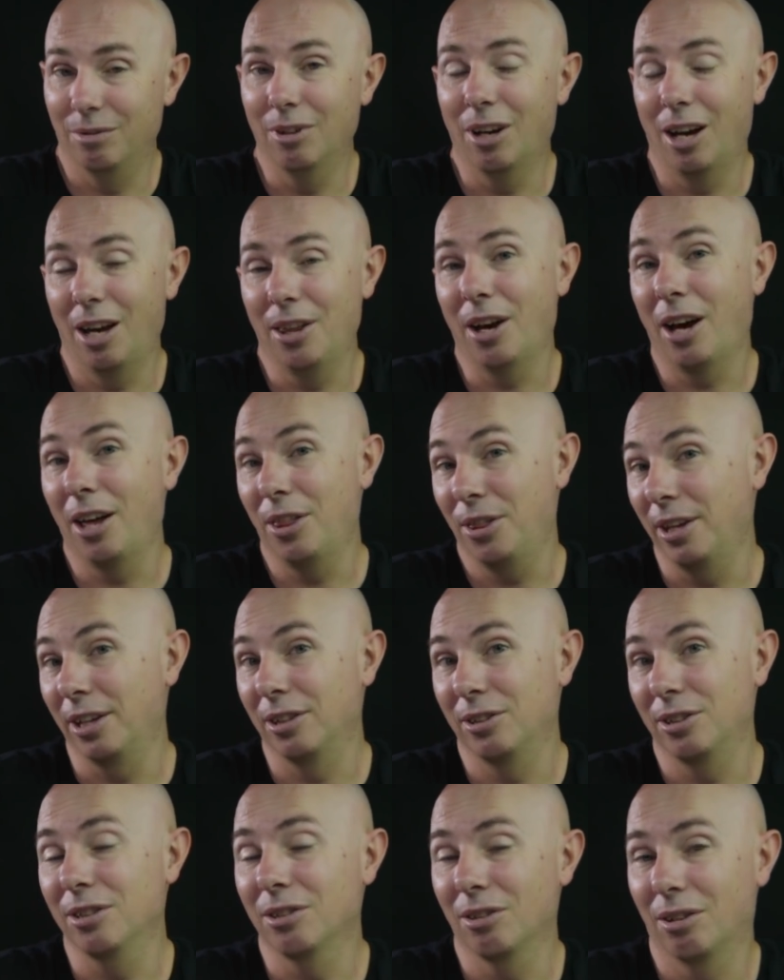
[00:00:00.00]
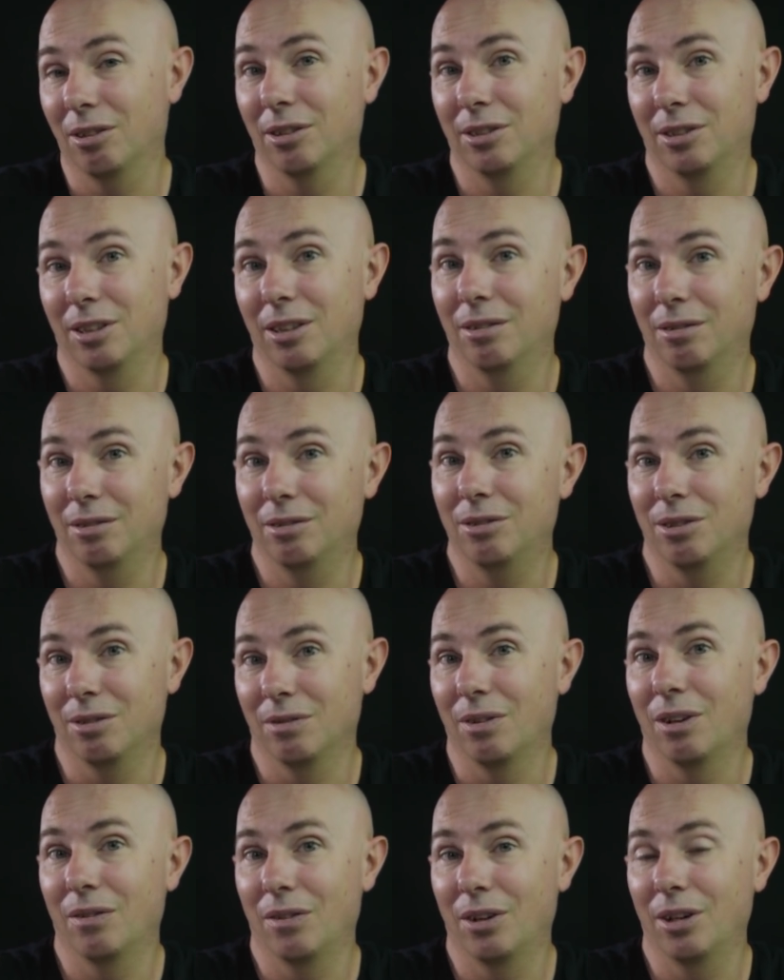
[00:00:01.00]
I think she's honestly, she's
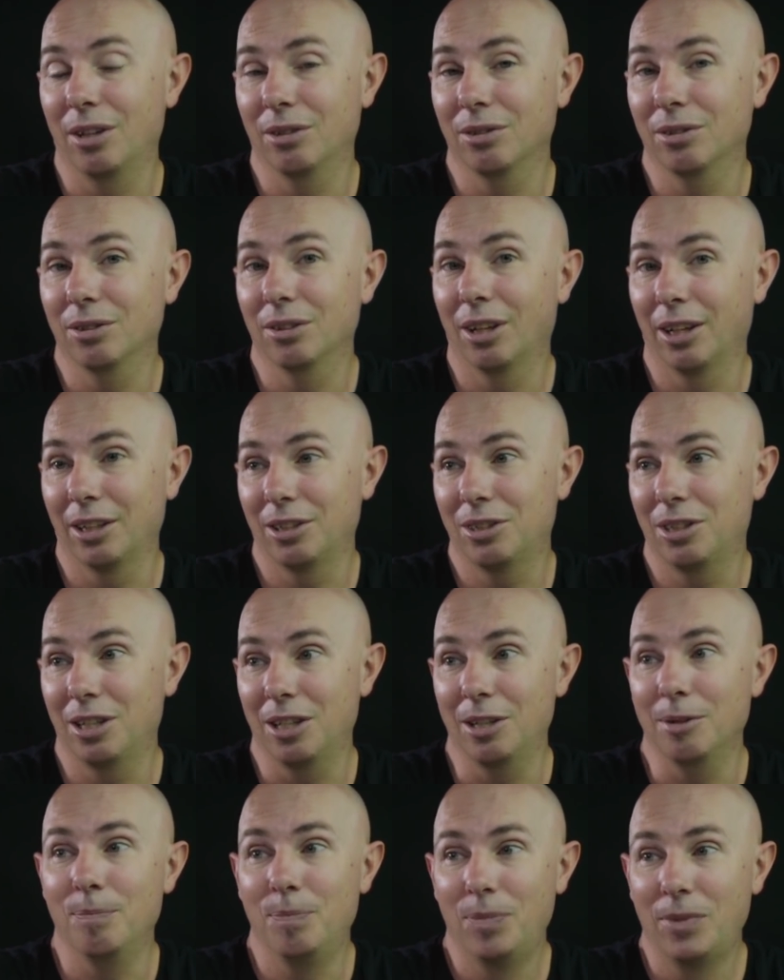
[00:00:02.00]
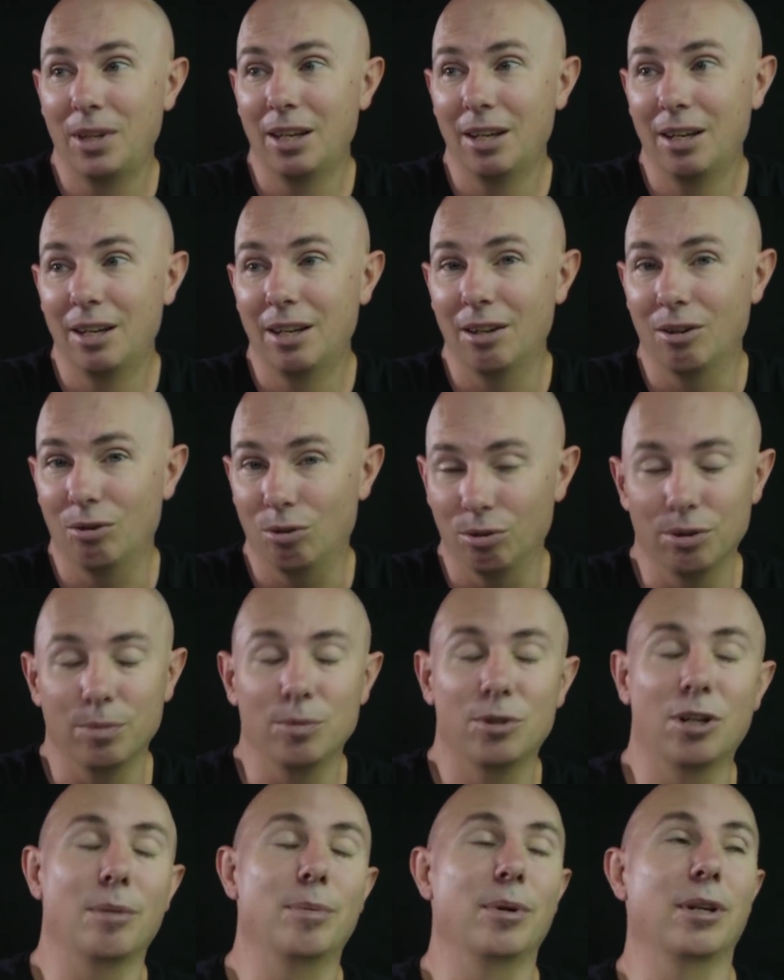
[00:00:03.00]
very, very good. Like, she,
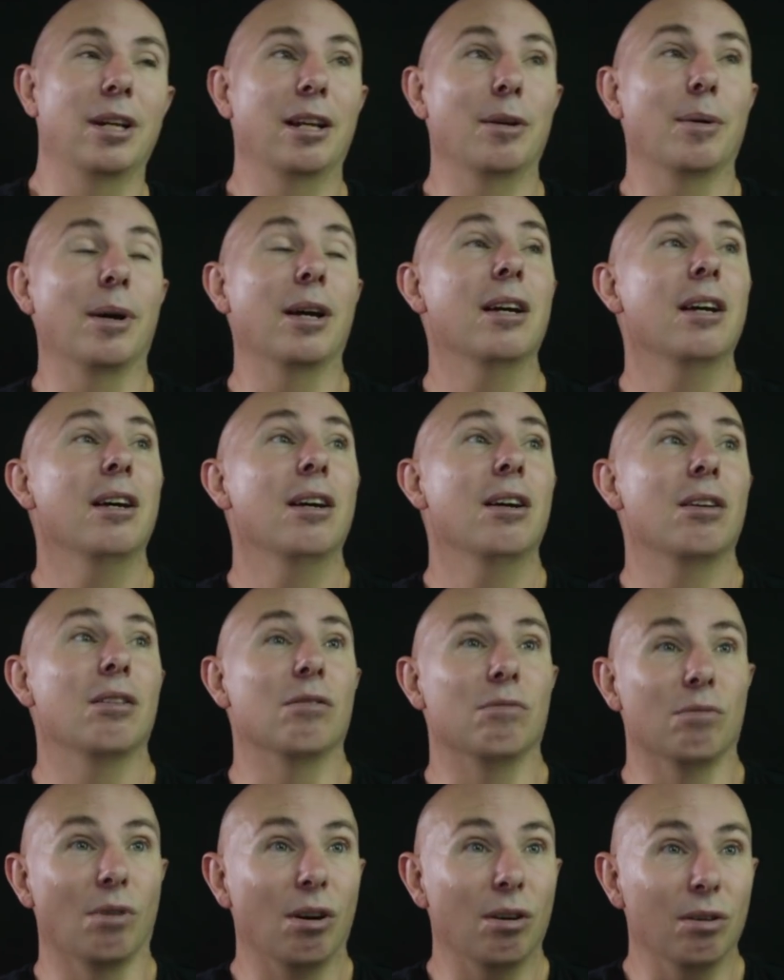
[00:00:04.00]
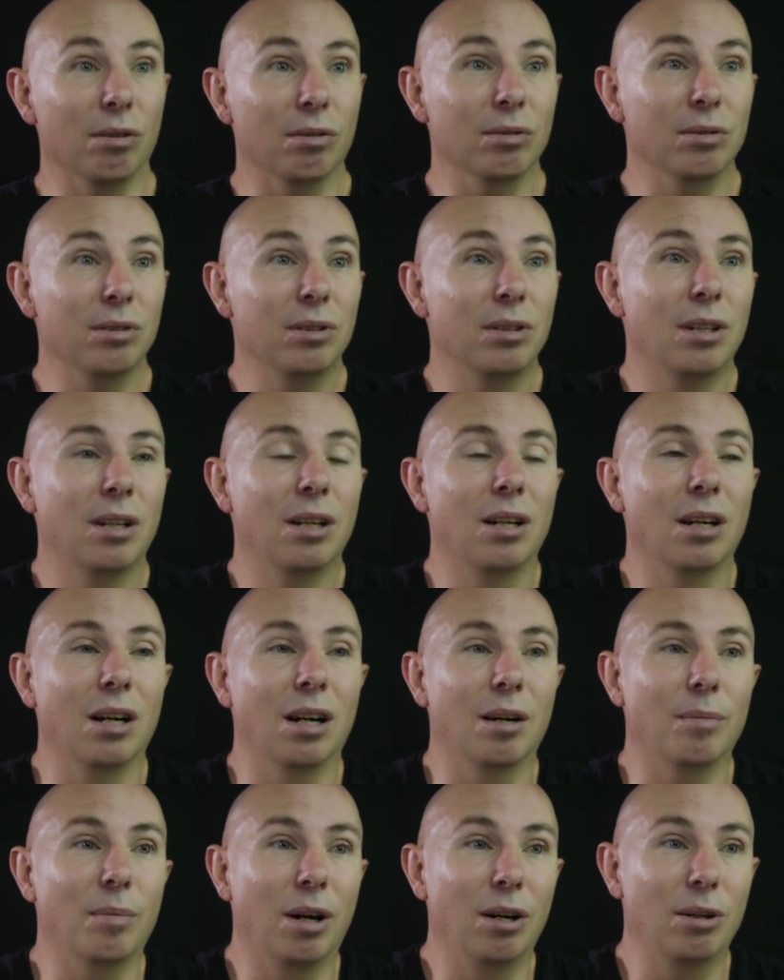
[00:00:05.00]
awesome champion. Anyway, Rose,
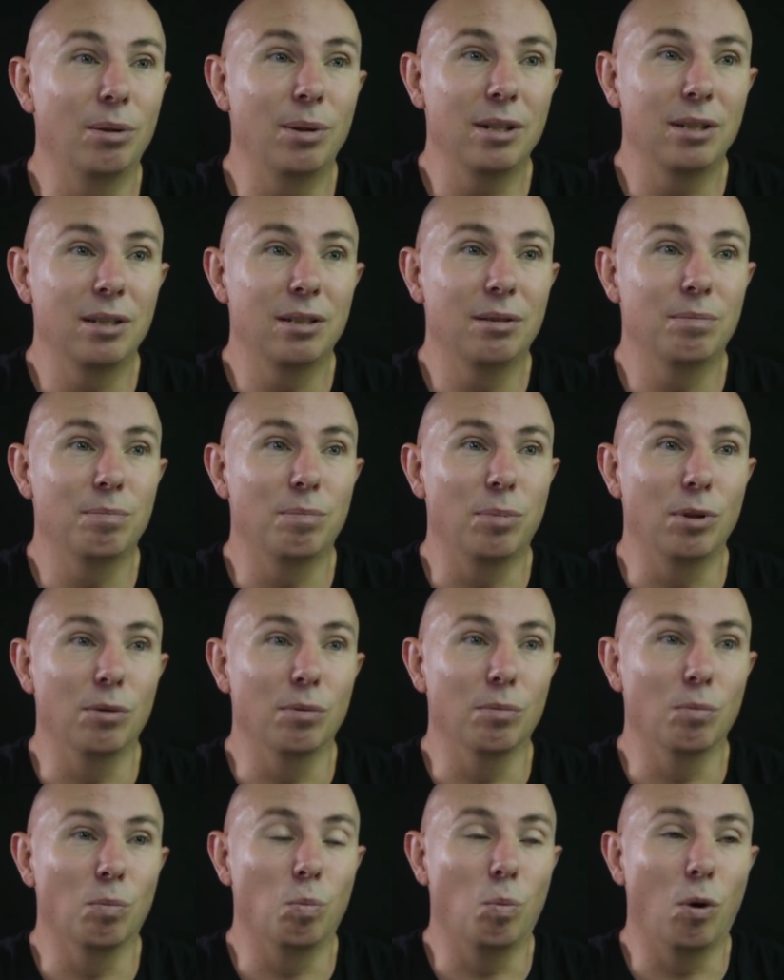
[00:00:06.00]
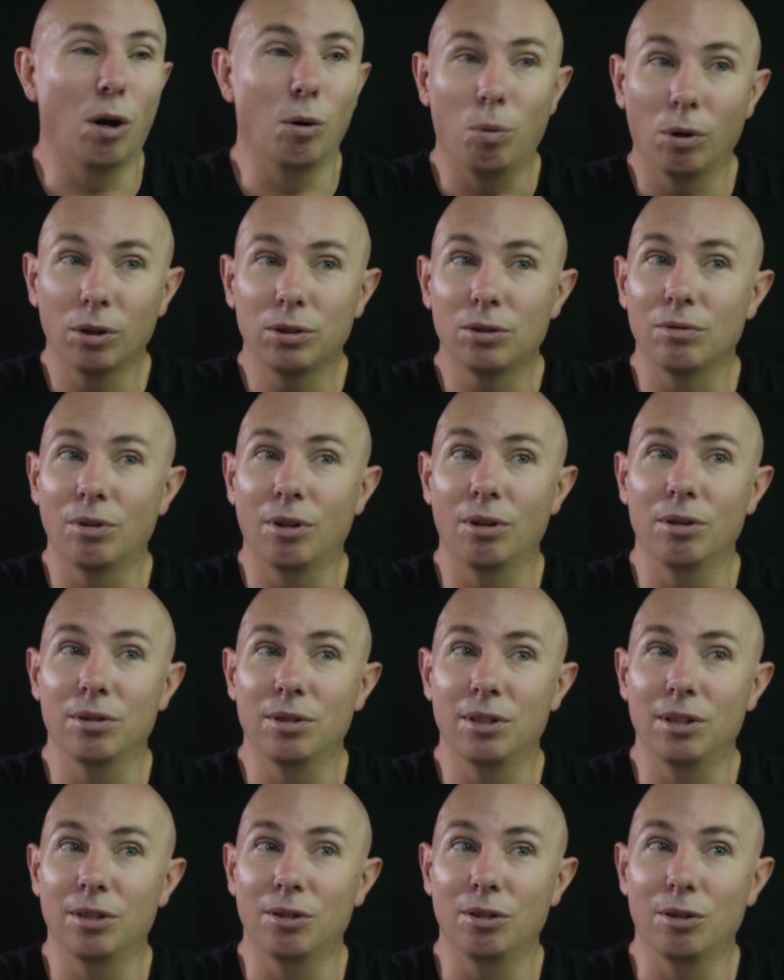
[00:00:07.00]
I watched
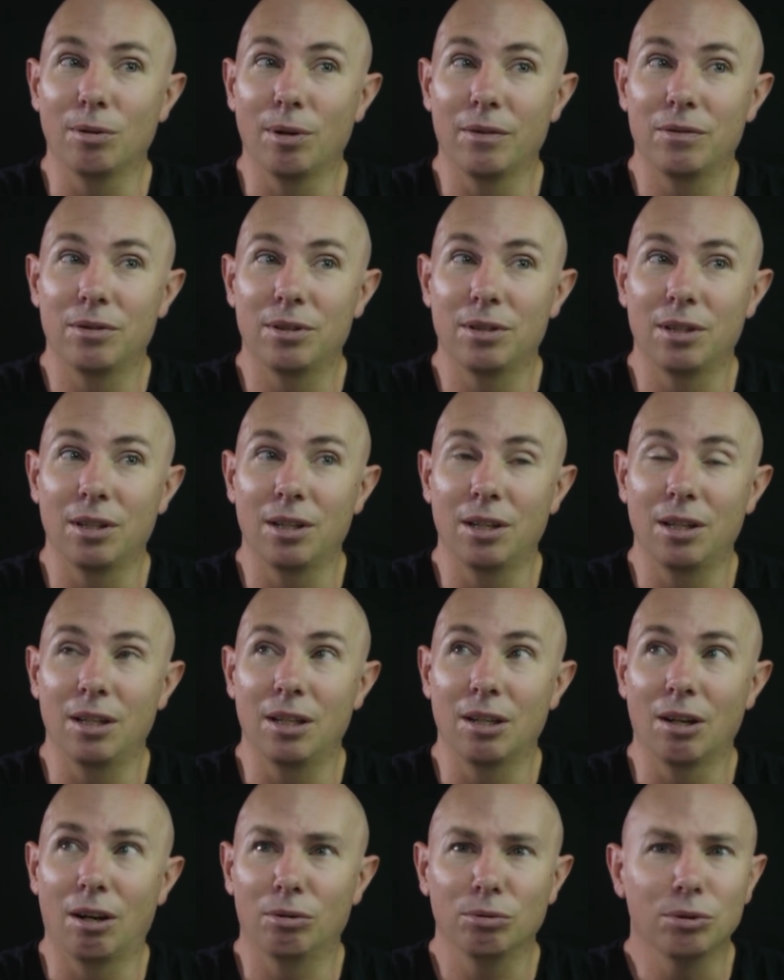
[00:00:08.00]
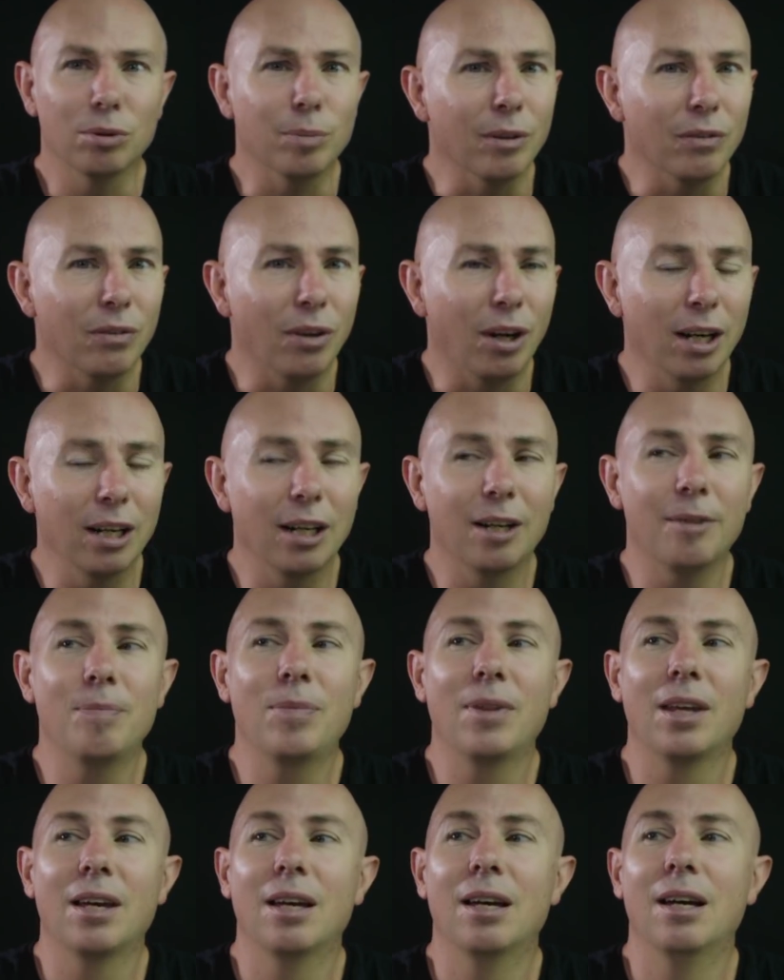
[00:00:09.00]
Rose in the UFC Ultimate Fighter,
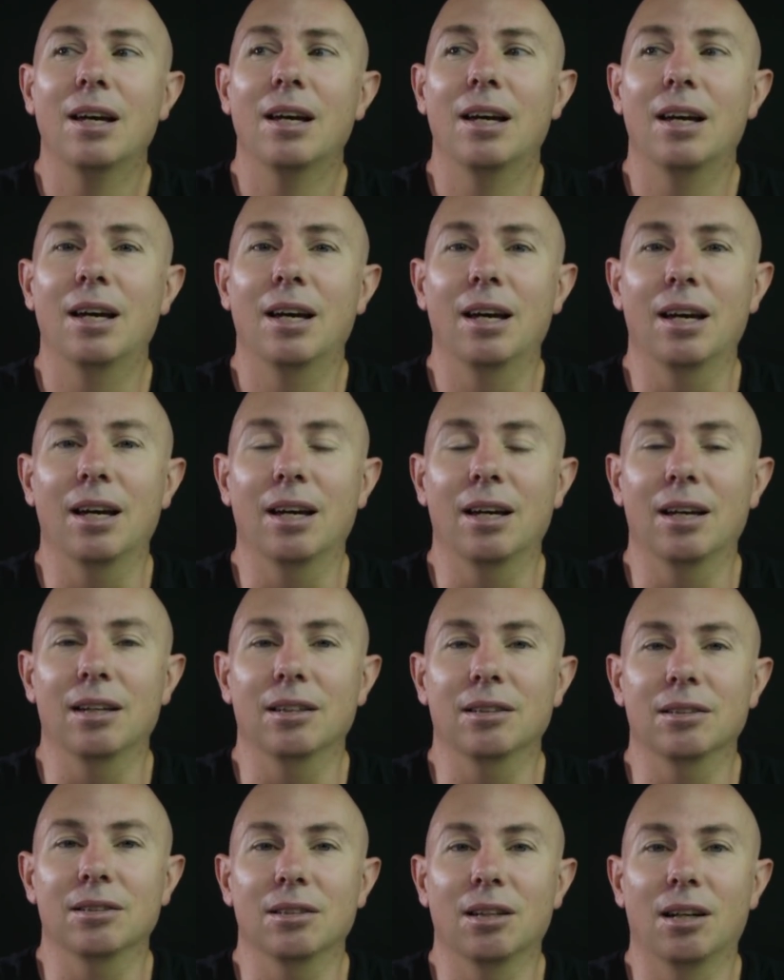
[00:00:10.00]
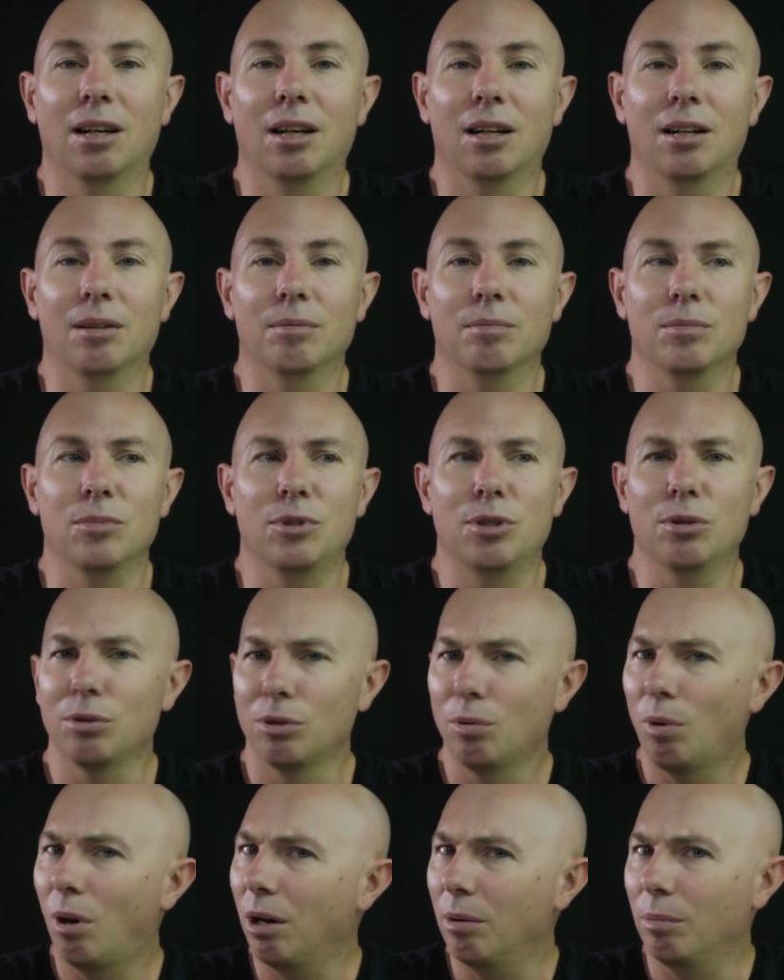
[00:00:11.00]
and she
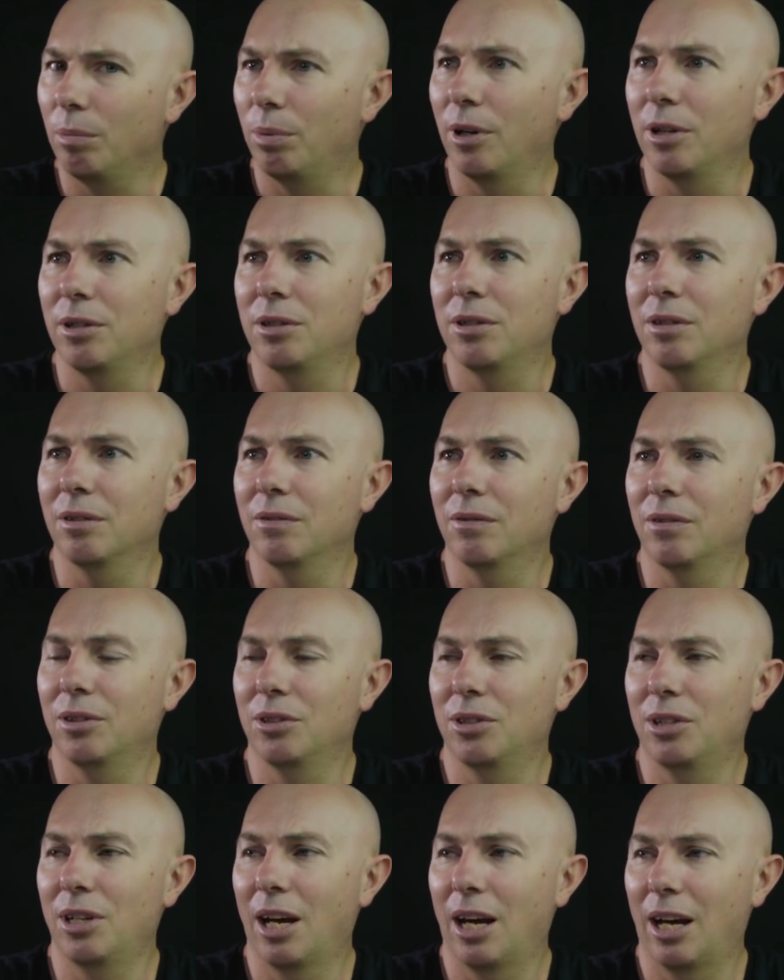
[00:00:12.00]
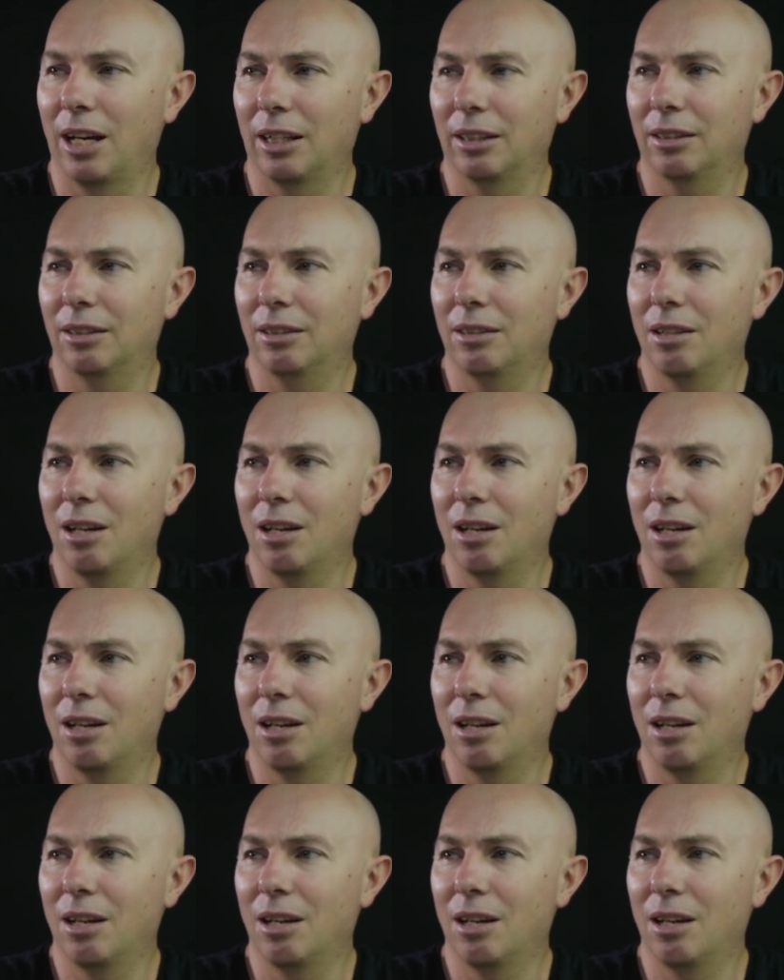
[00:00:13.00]
was quite impressive, and she had